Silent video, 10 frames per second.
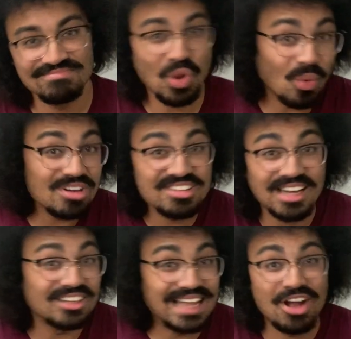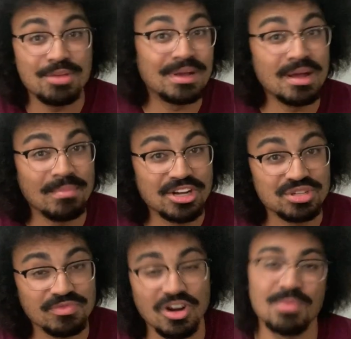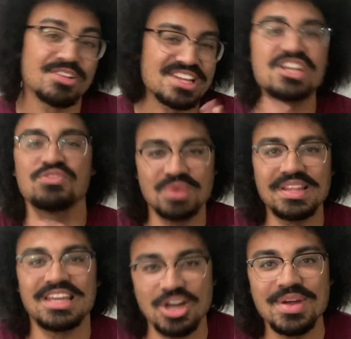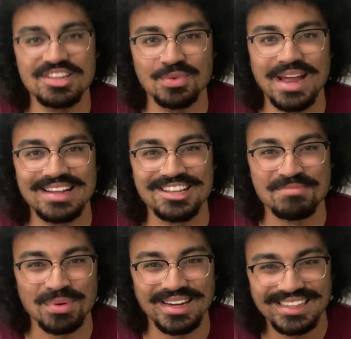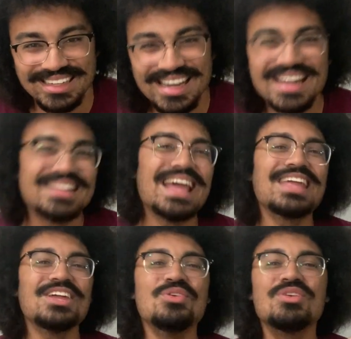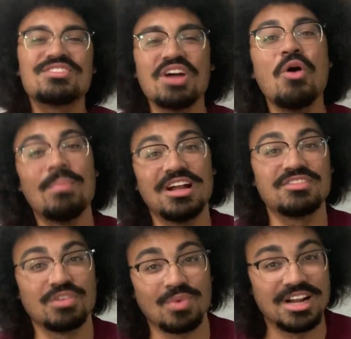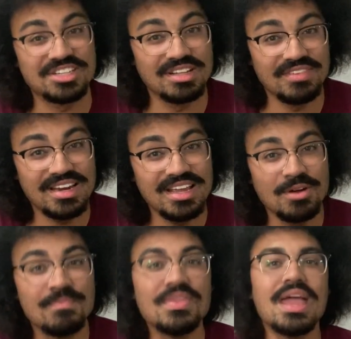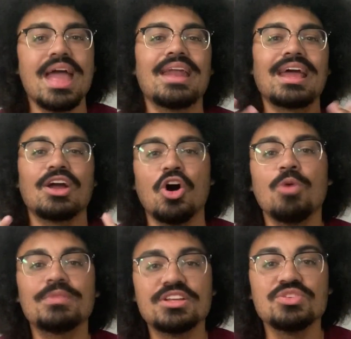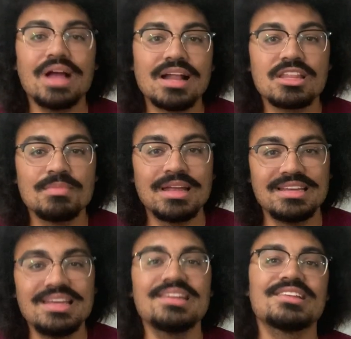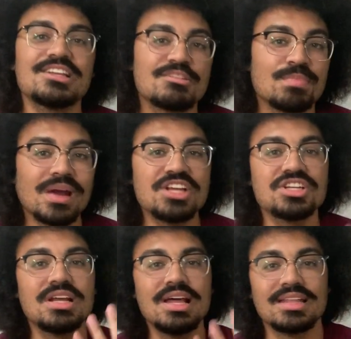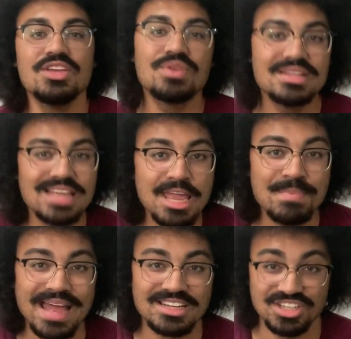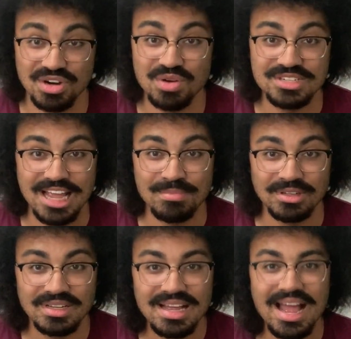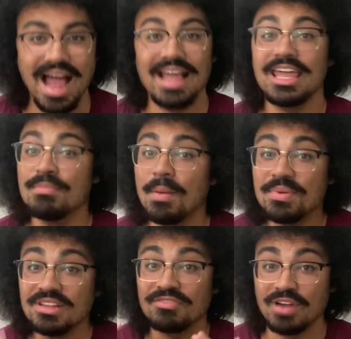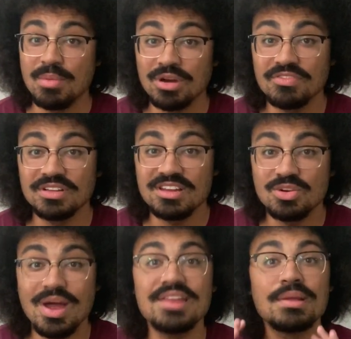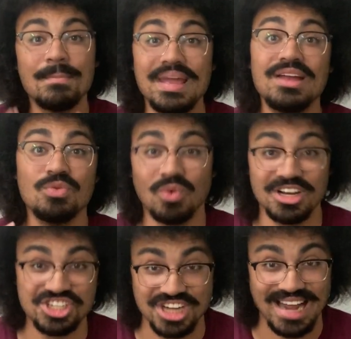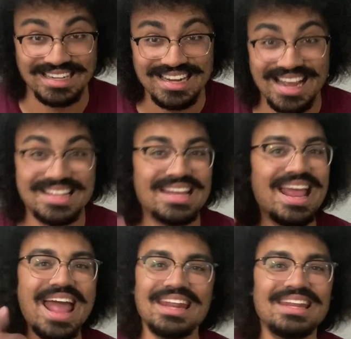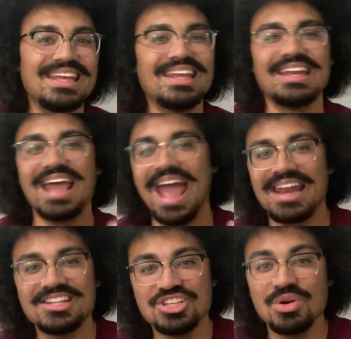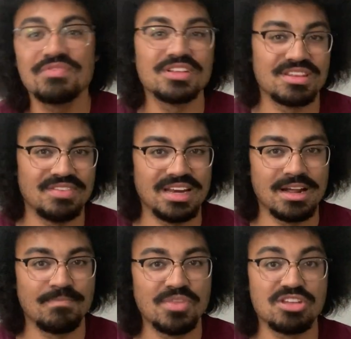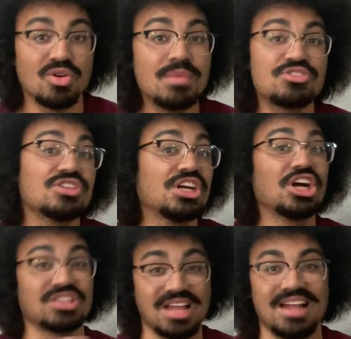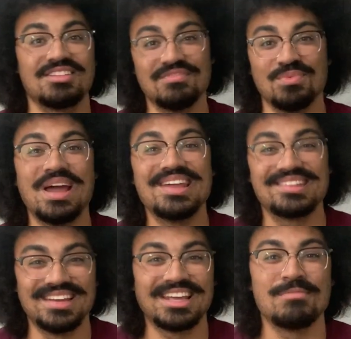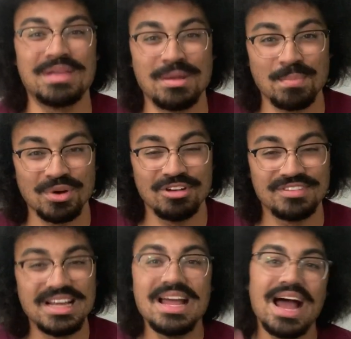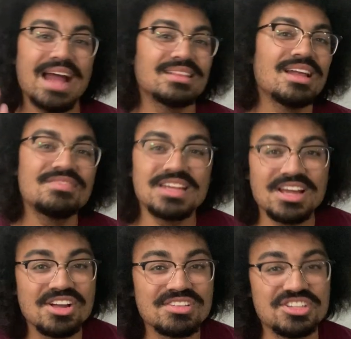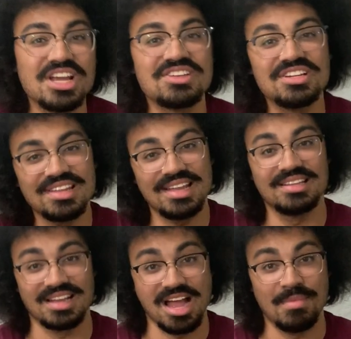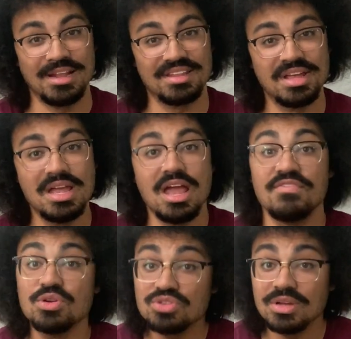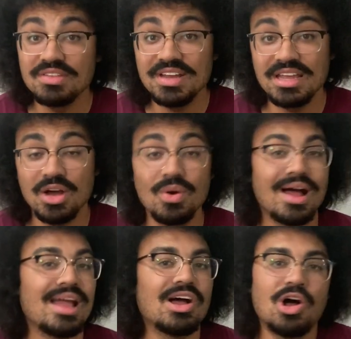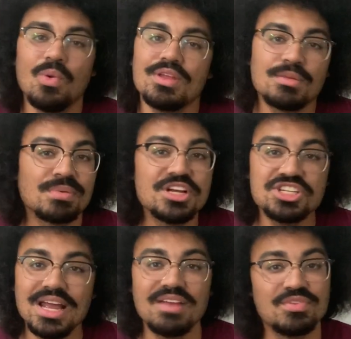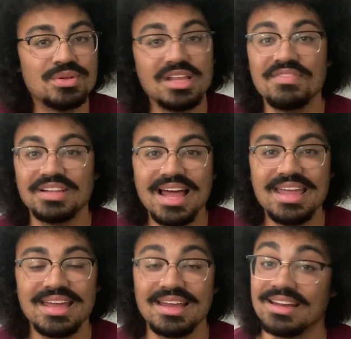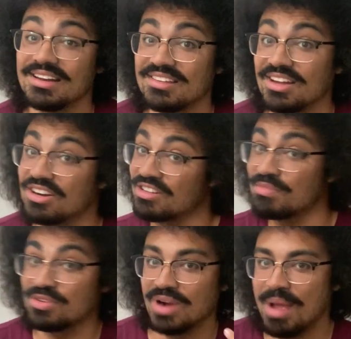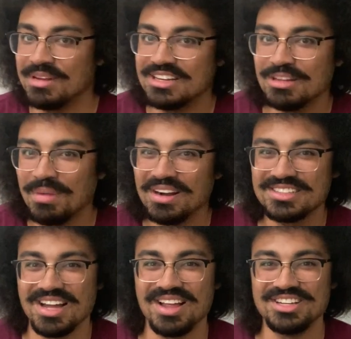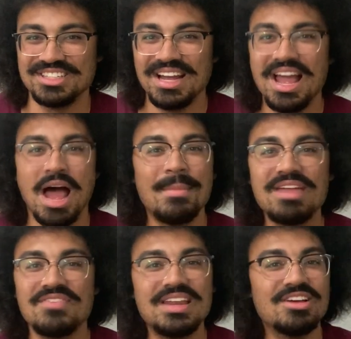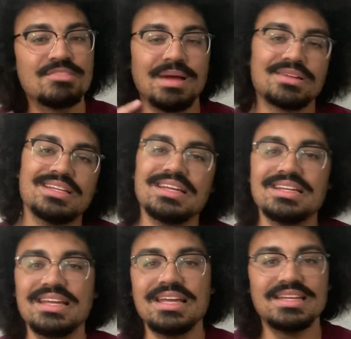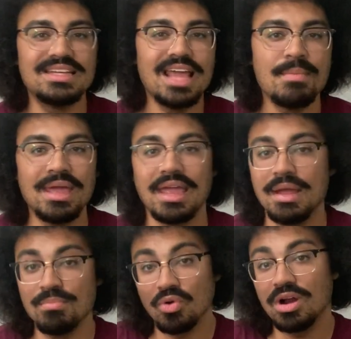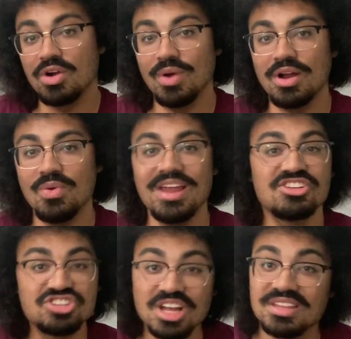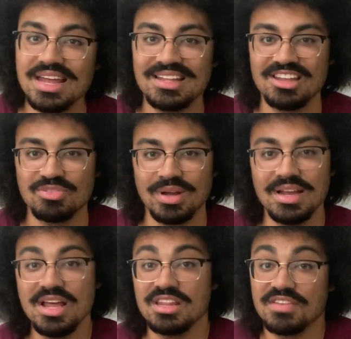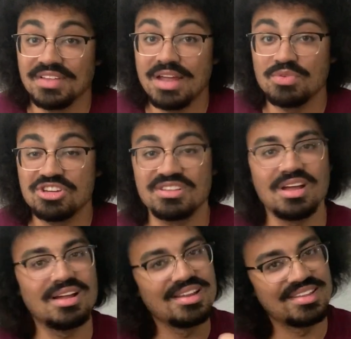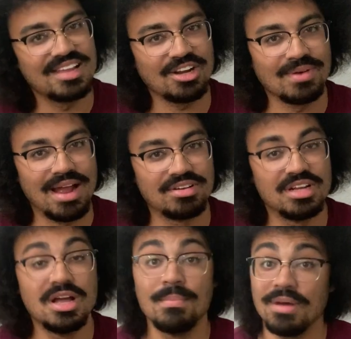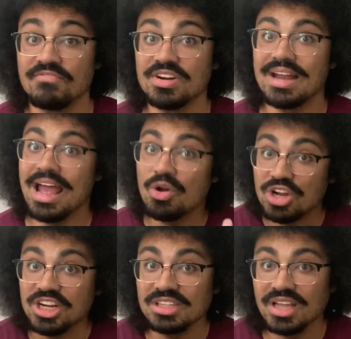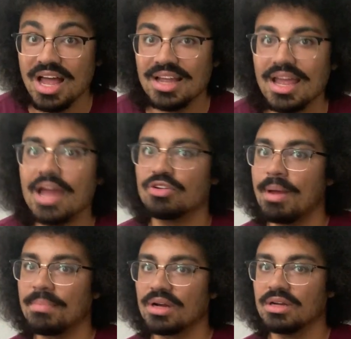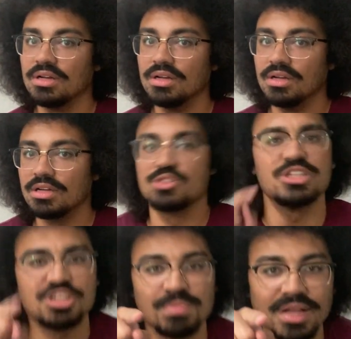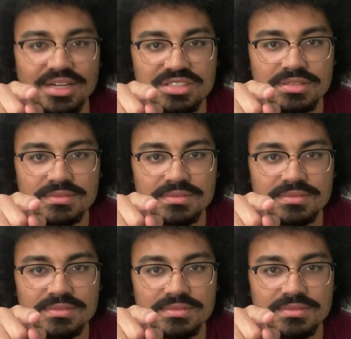Or settle down and become mushroom farmers. It could really go either way at this point. Thank you so much for watching the video, and I hope that you got some ideas and inspiration that you can take back to your own table. I came up with the framework for this quest mid one-shot, and then edited and added to it for this video, so I'm sure there are lots of ways that it can be improved. I'd love to hear your suggestions in the comments. If you enjoyed the video, I always appreciate if you would leave a like and consider subscribing to the Bard's College. I make videos about D&D, DMing, and more quick quests just like this one, so if you like what you saw, stick around. But for now, good luck, and remember, crit your players.